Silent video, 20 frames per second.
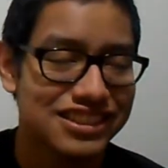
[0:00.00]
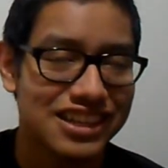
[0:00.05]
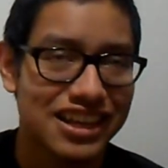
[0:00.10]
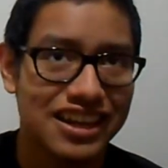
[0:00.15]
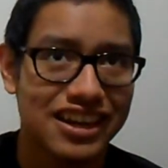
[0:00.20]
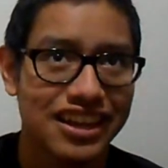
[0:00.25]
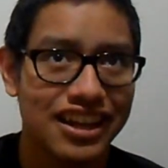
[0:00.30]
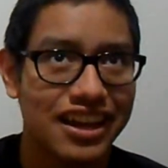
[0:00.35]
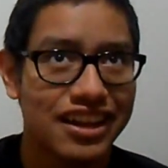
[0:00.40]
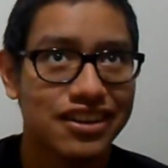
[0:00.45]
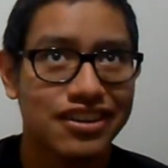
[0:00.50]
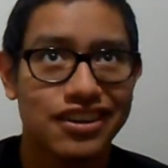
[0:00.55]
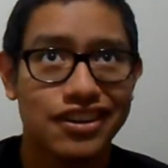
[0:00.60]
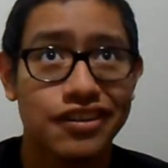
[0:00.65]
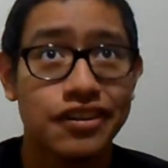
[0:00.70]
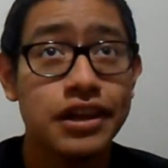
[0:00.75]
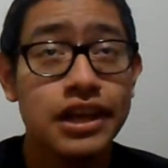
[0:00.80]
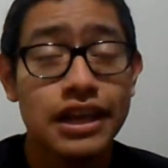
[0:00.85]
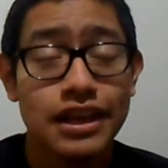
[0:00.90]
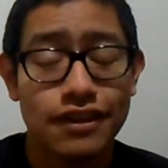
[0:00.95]
Just kidding, I don't
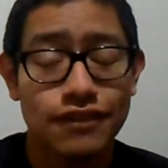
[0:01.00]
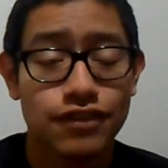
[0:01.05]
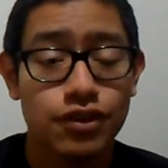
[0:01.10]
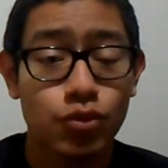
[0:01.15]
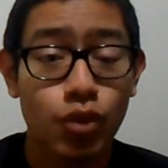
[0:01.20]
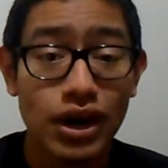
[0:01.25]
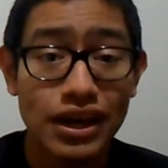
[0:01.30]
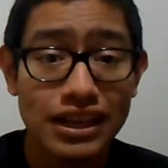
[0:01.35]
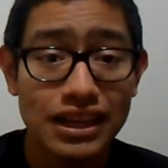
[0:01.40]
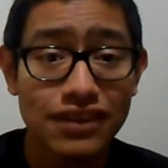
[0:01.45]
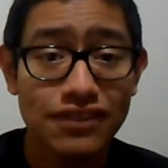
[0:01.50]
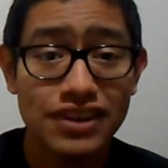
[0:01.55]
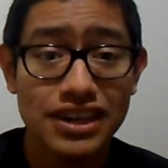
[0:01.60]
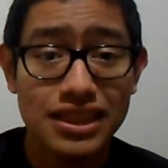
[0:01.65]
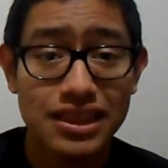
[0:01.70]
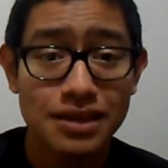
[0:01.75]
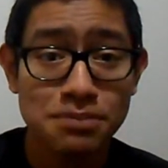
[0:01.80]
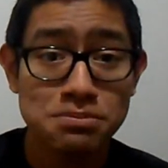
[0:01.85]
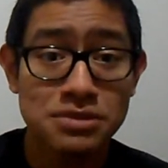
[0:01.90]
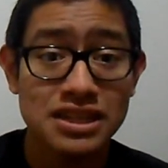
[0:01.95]
know. If you want to give
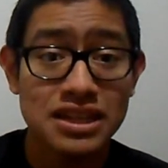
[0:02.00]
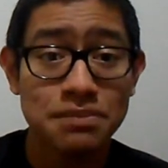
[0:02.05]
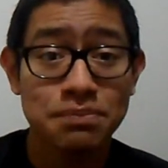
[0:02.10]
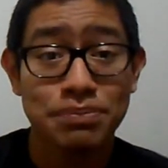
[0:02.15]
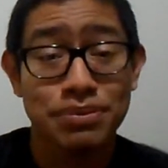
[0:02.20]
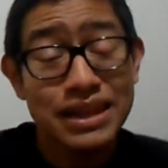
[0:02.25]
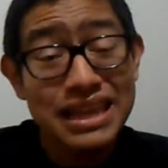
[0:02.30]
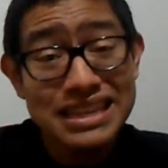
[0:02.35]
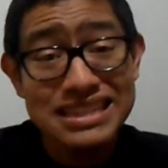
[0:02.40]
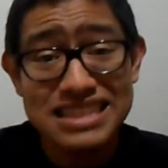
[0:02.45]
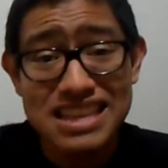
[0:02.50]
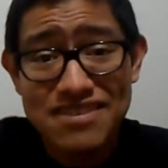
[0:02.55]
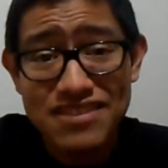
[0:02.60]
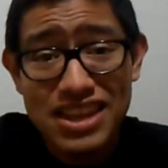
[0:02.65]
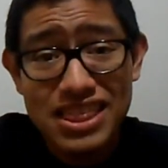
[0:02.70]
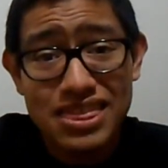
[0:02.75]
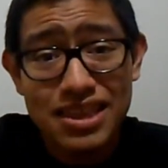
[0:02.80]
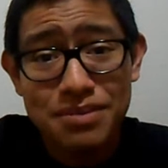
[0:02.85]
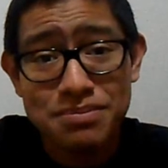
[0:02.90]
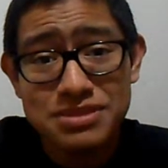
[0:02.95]
it a thumbs up, please
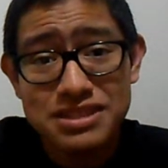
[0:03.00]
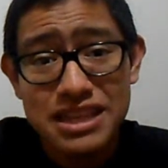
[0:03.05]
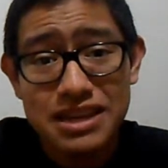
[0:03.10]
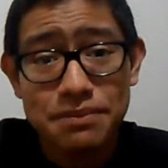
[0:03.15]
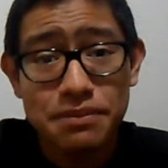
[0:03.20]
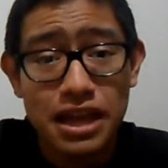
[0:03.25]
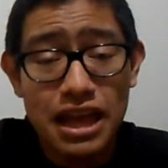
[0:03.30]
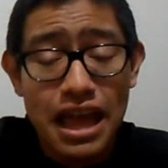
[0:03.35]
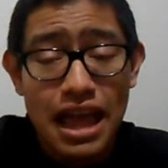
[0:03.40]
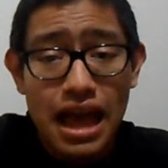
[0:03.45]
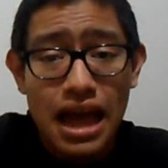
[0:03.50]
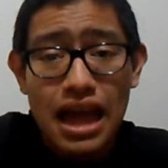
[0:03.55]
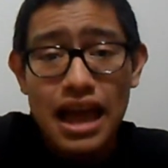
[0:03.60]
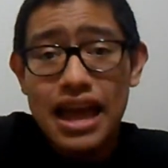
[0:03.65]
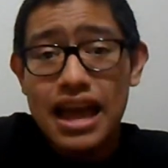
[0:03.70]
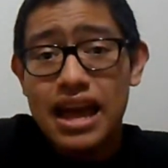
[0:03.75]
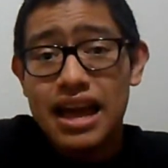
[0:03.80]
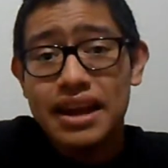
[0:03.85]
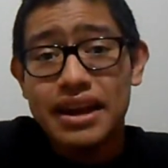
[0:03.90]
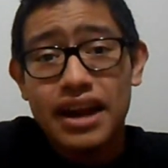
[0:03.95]
give it a thumbs up.
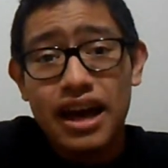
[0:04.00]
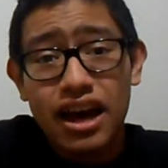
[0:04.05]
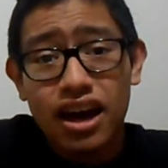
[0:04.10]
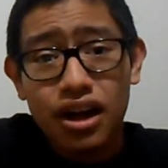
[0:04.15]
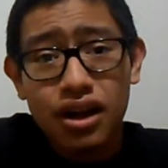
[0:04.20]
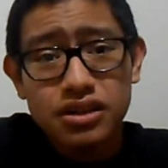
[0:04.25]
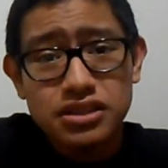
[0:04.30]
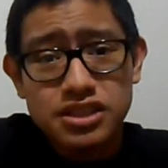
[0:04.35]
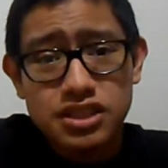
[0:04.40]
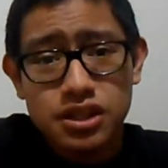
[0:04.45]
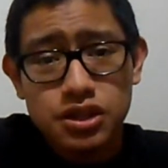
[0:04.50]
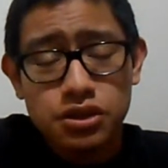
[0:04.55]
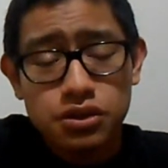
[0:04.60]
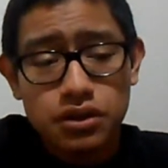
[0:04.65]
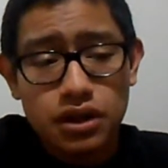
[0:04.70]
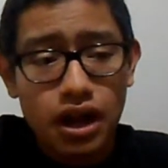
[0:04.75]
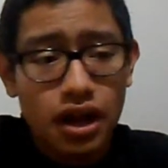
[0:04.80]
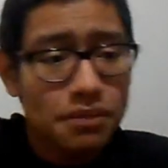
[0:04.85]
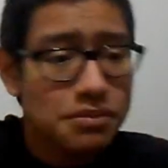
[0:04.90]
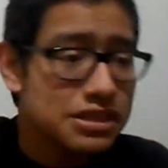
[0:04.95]
And
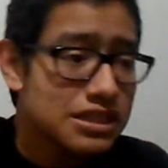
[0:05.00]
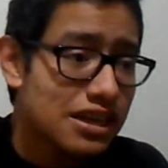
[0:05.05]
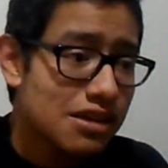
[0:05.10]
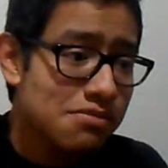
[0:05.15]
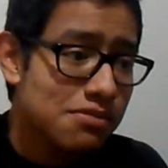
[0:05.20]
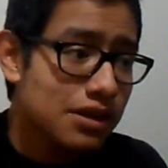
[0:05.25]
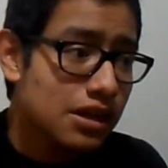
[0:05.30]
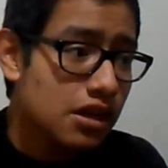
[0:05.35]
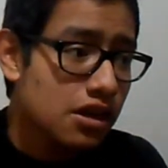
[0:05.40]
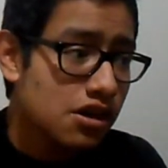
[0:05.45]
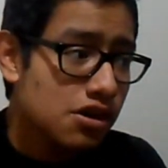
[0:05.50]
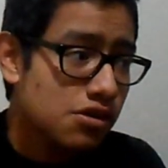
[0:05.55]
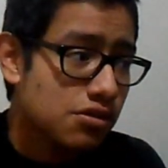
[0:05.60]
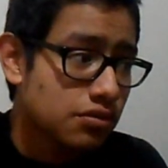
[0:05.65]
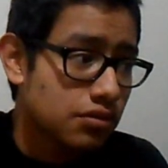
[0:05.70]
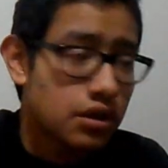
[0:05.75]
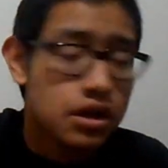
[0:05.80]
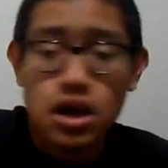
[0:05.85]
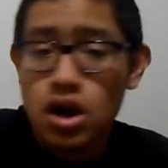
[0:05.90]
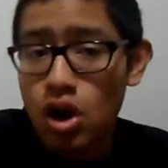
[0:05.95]
also, comment down
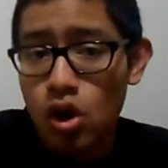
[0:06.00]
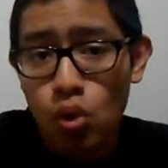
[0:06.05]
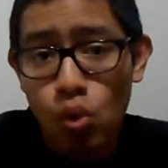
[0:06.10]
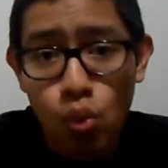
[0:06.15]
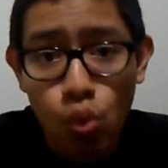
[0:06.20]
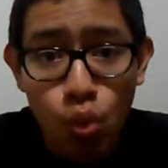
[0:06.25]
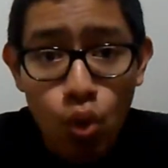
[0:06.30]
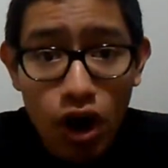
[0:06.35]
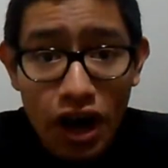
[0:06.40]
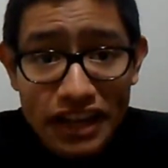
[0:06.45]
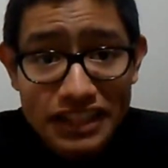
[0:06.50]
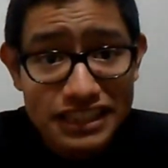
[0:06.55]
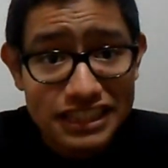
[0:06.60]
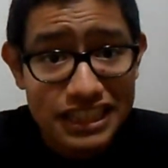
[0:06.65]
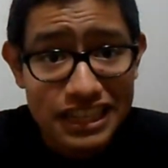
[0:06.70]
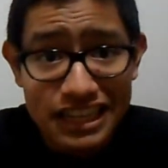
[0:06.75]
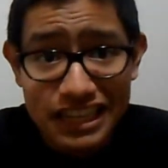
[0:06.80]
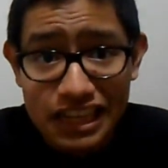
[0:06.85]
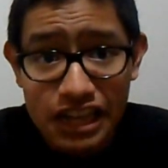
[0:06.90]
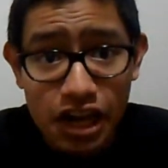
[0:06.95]
below, what
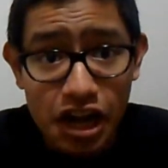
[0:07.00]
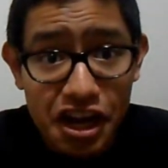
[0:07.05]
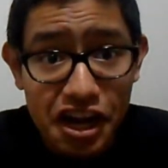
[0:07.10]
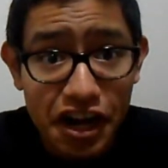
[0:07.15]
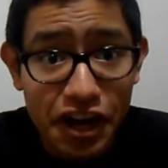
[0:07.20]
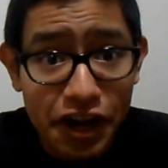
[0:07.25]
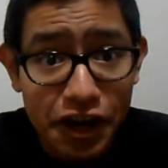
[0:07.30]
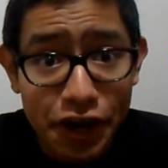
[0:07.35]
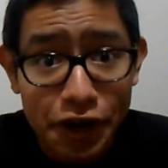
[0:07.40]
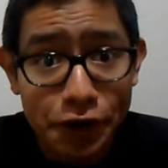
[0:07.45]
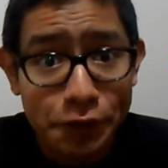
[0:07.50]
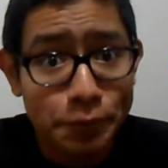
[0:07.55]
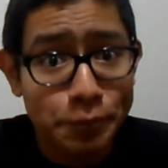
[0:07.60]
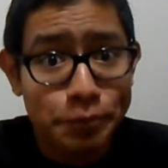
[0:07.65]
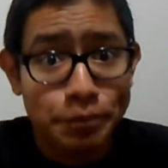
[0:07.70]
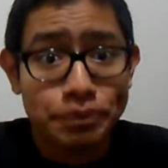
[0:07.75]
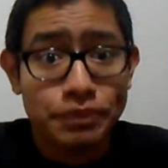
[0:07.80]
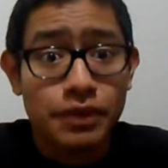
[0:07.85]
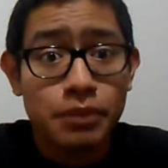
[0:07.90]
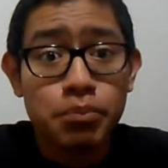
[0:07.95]

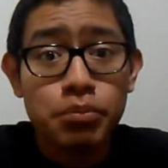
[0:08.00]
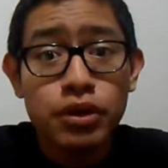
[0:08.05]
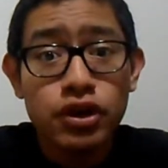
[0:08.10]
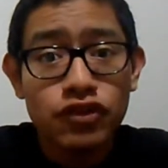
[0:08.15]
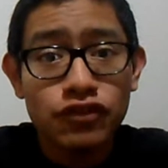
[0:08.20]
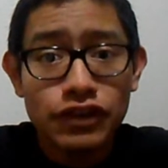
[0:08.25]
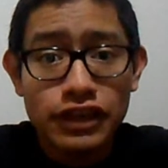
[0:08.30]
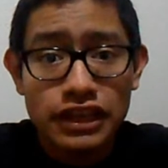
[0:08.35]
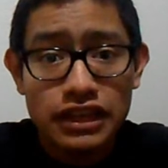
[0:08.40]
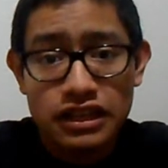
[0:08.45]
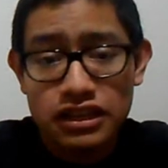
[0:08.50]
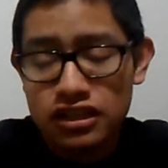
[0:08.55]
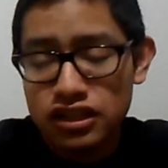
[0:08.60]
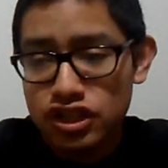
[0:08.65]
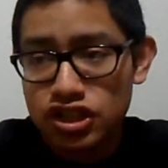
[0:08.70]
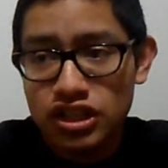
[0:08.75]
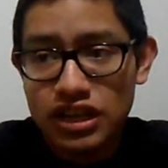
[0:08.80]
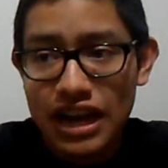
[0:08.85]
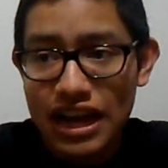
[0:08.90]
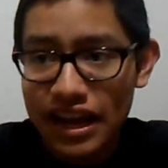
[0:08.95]
um, movie
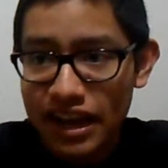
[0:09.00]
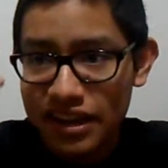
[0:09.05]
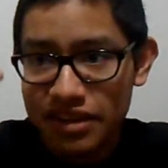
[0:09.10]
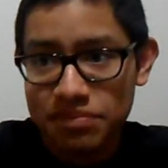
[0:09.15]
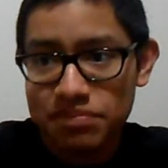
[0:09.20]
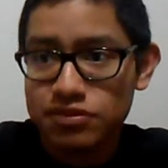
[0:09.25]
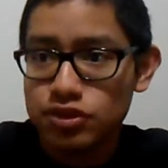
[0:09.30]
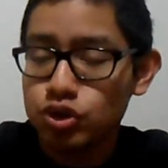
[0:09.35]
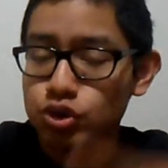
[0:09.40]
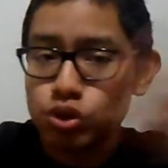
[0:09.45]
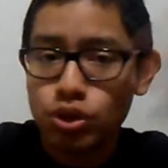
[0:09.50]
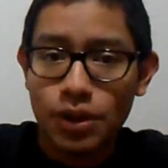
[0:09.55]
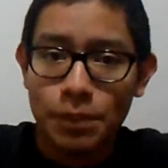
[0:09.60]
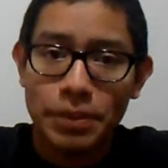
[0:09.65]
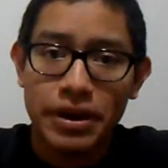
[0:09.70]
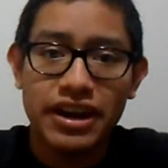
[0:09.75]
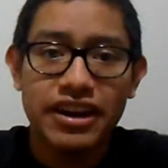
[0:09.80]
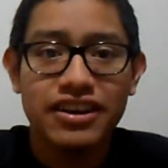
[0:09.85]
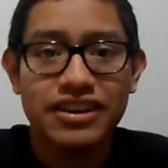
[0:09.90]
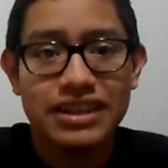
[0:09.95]
should I do
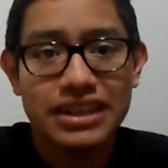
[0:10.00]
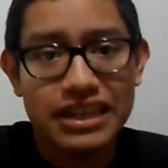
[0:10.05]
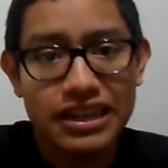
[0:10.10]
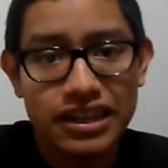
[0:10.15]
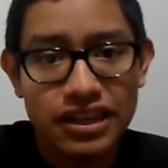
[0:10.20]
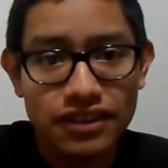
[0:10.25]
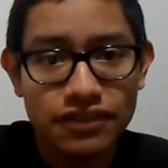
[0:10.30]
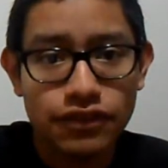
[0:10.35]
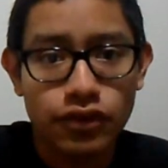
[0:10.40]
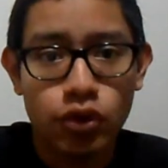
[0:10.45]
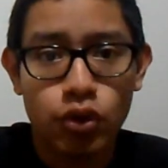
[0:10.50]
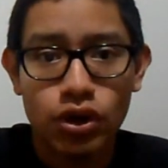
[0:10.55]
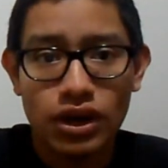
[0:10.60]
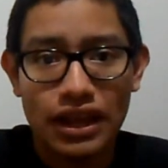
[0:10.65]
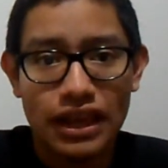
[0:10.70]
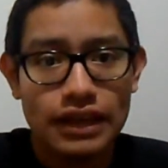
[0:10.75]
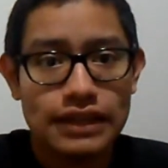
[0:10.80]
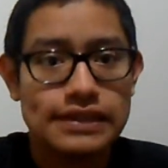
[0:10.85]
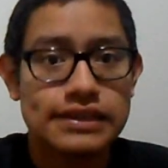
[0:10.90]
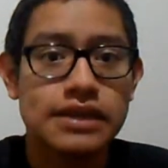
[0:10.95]
a parody of
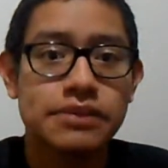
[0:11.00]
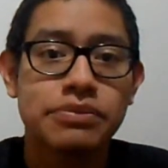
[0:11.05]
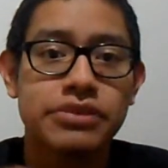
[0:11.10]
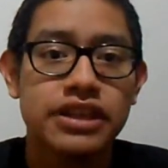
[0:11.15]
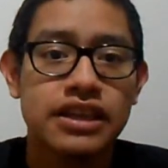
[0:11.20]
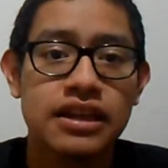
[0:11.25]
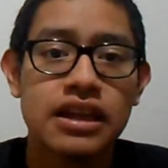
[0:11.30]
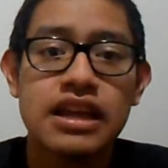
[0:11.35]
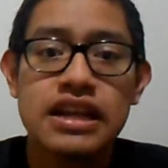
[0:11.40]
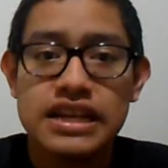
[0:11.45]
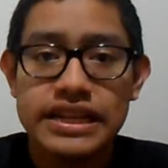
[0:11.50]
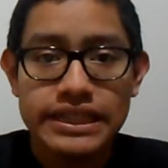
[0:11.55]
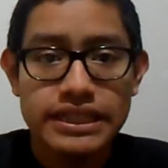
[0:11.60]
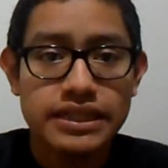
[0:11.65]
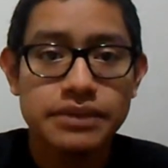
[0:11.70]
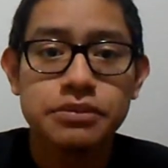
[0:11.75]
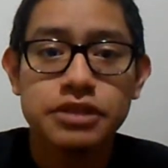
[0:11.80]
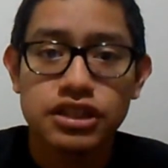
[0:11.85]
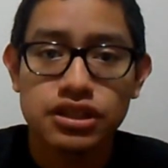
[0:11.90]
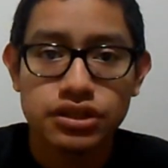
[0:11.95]
or like something
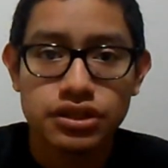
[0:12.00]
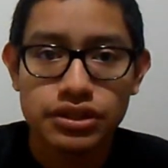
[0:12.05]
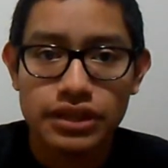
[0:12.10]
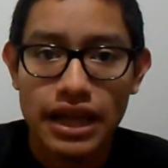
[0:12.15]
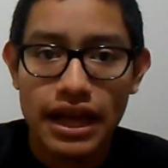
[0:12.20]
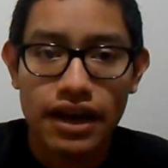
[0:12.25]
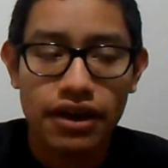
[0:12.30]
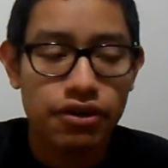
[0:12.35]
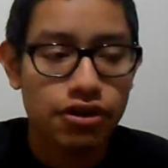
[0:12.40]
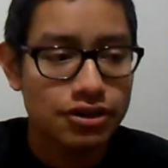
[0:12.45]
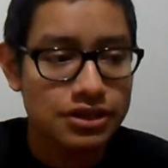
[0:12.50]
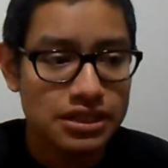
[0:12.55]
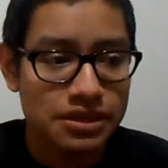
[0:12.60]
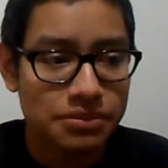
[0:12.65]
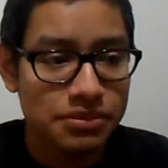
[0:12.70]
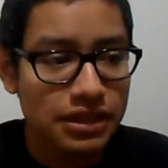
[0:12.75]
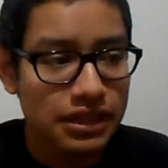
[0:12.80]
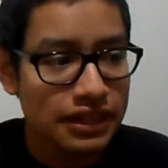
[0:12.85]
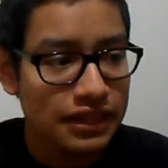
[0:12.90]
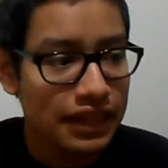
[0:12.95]
similar to that or
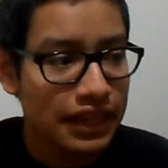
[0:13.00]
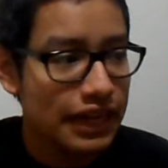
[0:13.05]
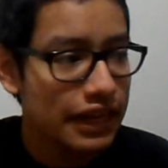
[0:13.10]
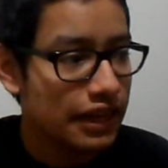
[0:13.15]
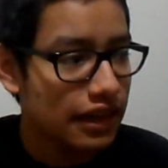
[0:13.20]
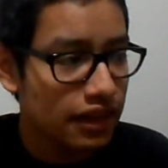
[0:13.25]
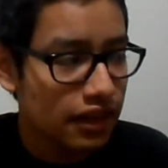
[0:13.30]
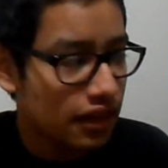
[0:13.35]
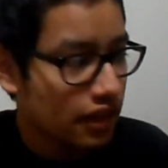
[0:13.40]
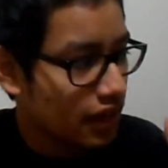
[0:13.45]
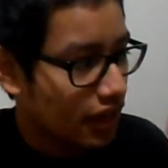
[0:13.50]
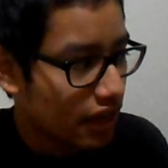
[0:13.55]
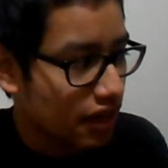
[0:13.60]
something like